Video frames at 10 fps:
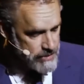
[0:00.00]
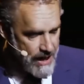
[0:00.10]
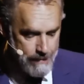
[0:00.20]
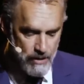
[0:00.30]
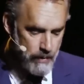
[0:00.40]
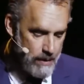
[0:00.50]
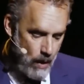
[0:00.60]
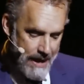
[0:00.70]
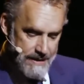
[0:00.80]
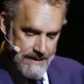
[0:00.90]
Simon
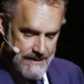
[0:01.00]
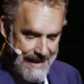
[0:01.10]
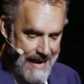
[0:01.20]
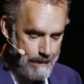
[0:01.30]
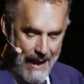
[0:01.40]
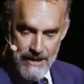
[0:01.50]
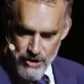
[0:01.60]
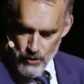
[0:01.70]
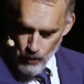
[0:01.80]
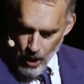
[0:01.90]
rewinds the tape as
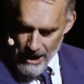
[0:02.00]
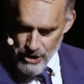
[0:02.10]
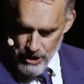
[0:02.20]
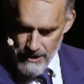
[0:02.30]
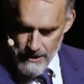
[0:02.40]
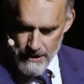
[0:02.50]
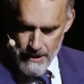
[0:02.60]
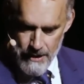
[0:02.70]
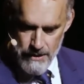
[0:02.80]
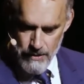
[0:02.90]
you watch it,
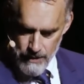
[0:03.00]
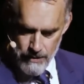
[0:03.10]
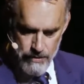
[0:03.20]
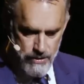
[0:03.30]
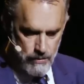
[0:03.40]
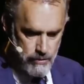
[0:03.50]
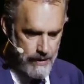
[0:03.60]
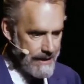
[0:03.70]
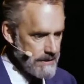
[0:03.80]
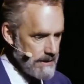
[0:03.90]
so that there's no
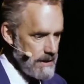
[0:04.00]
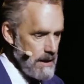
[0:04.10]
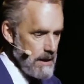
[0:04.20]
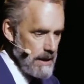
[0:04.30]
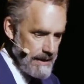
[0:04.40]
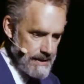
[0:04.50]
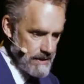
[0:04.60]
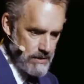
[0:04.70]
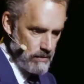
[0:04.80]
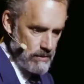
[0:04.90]
tricks, and he says,
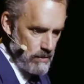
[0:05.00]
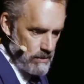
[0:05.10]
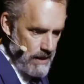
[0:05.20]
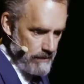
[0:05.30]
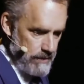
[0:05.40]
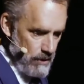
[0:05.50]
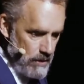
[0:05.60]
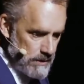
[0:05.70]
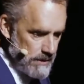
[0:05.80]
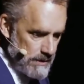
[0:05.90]
don't count the
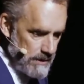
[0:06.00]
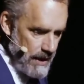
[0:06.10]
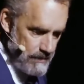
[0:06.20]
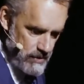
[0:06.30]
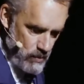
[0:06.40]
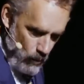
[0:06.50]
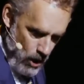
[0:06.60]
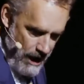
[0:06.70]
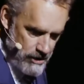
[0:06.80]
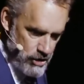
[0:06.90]
balls this time, just
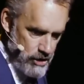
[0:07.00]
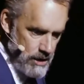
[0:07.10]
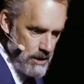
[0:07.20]
watch.